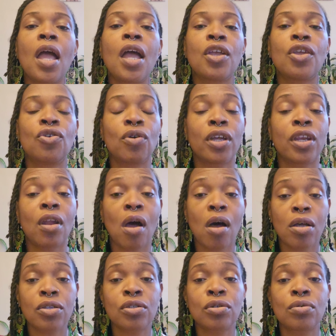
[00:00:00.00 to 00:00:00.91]
You can
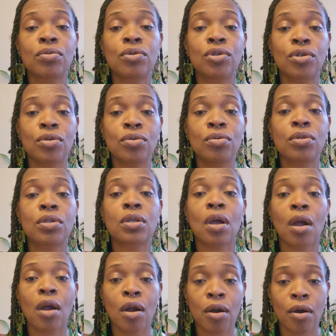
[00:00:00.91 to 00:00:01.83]
also use
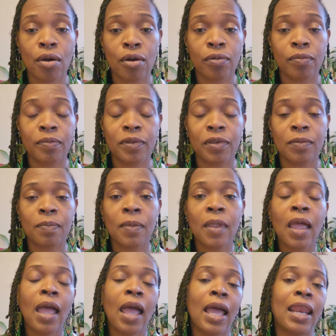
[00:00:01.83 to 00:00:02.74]
herbs,
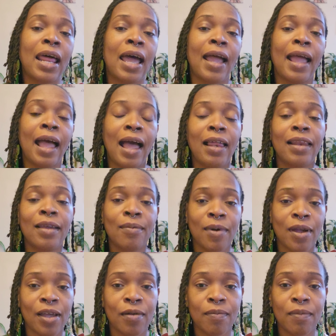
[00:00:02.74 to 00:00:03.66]
and I highly
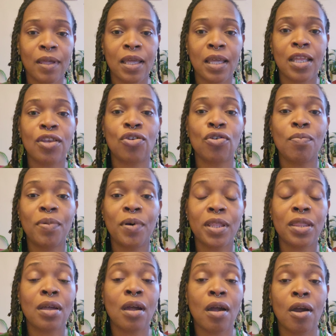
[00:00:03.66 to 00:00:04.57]
recommend you put
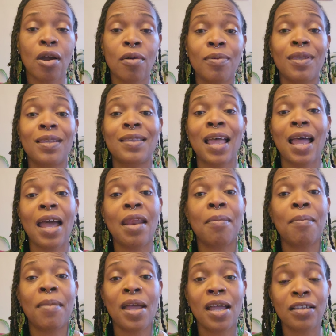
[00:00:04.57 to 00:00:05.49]
the herbs inside a
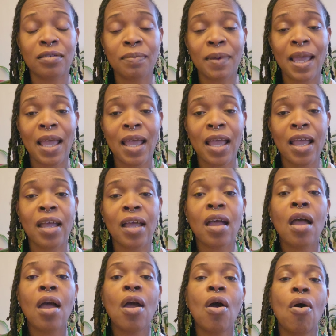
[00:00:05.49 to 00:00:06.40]
mesh bag
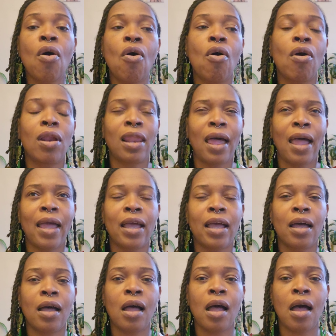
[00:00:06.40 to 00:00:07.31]
or like
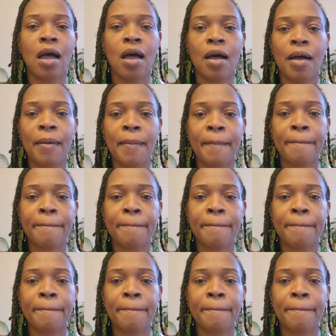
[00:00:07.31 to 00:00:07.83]
a